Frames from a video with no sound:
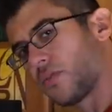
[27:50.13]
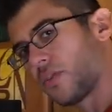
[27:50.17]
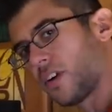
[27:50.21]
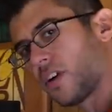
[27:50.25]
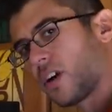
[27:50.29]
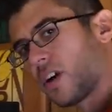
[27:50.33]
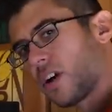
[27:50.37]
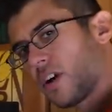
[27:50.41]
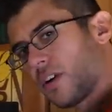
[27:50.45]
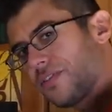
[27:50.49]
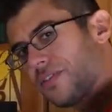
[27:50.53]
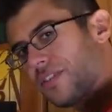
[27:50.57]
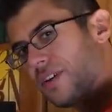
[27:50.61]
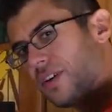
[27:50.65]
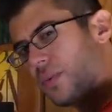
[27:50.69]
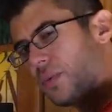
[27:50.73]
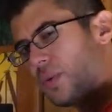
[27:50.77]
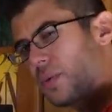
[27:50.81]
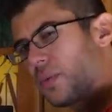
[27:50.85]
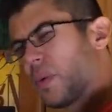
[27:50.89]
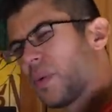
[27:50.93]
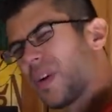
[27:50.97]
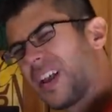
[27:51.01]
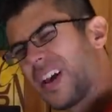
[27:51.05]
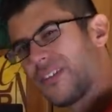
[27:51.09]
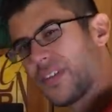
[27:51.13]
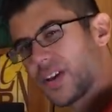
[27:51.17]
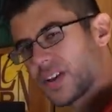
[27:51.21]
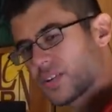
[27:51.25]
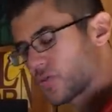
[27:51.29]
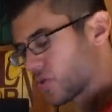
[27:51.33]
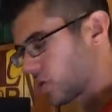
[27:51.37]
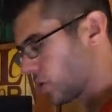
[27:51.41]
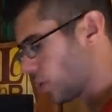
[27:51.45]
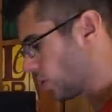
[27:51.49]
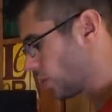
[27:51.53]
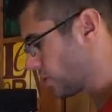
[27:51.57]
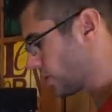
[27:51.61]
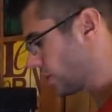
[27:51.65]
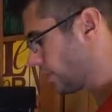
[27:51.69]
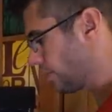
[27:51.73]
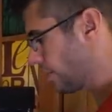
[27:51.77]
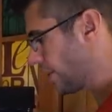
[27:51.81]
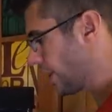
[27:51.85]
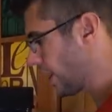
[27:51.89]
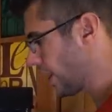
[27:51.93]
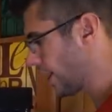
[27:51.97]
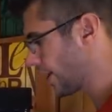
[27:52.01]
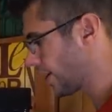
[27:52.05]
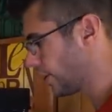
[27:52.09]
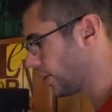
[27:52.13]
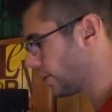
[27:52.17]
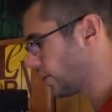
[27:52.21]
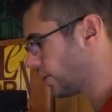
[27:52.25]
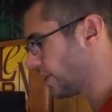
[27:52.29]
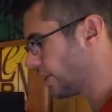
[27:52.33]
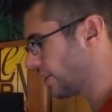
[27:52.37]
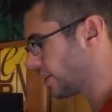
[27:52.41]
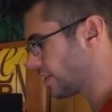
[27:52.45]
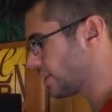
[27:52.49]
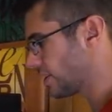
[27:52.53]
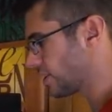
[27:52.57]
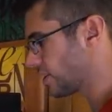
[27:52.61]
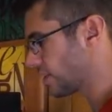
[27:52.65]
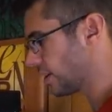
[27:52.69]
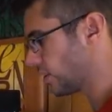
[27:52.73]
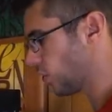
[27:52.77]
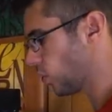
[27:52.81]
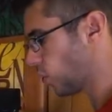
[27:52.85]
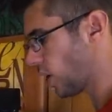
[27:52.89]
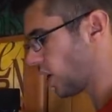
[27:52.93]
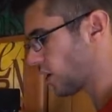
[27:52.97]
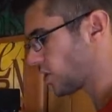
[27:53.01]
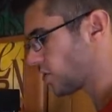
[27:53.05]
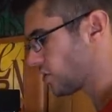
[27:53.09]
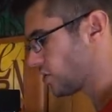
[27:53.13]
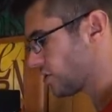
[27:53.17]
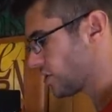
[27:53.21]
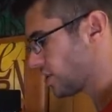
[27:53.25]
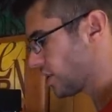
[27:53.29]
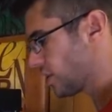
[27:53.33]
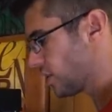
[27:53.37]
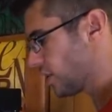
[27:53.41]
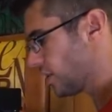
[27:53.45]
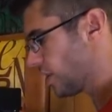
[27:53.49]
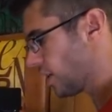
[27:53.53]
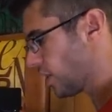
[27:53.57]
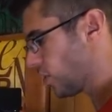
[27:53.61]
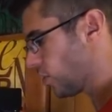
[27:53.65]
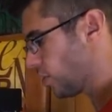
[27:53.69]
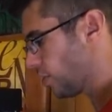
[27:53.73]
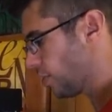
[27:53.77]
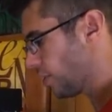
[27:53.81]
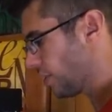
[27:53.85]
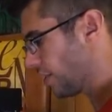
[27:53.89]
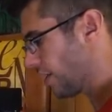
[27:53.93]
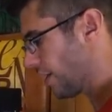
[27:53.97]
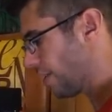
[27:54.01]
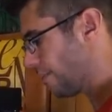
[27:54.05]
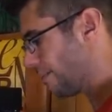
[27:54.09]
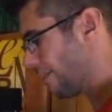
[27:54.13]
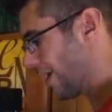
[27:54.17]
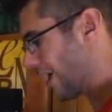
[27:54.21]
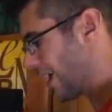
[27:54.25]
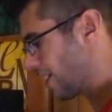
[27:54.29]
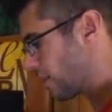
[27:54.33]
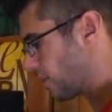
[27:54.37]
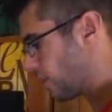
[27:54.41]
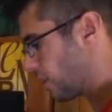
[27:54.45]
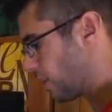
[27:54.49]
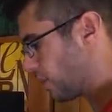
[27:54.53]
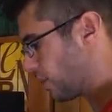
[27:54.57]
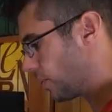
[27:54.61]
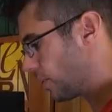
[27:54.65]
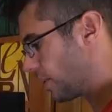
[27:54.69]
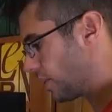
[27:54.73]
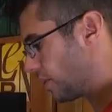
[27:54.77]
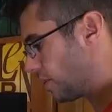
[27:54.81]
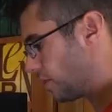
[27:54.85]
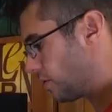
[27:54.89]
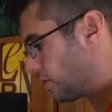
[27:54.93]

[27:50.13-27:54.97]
far off that we won't have extra holes in the back. The existing washers that are there, we'll put them back on with the